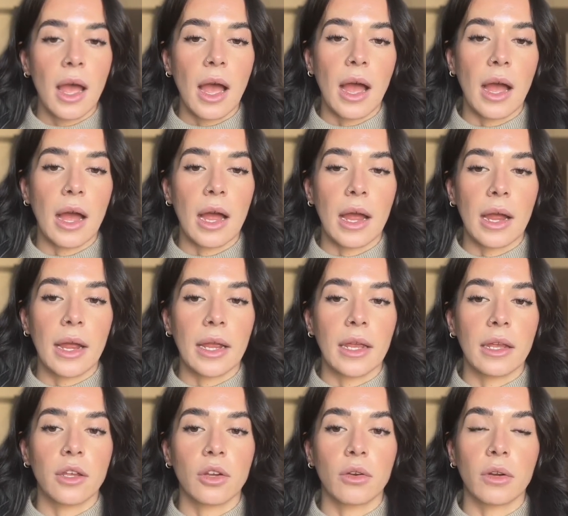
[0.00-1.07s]

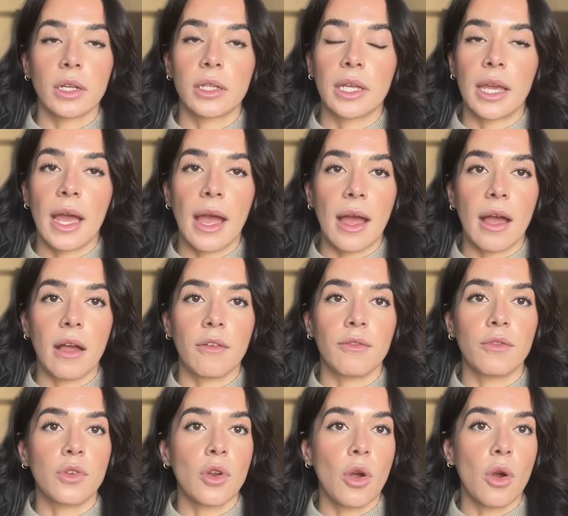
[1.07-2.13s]
I currently have
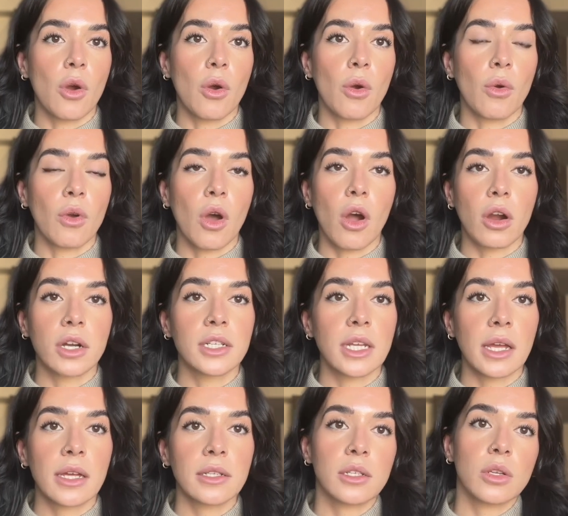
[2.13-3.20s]
no car
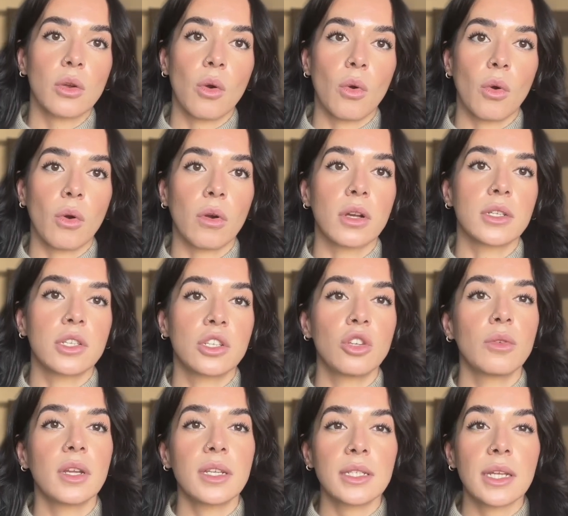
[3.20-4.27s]
debt or
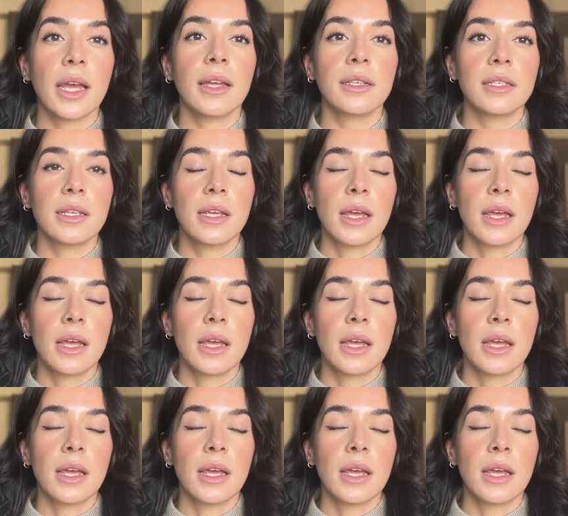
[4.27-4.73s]
student debt,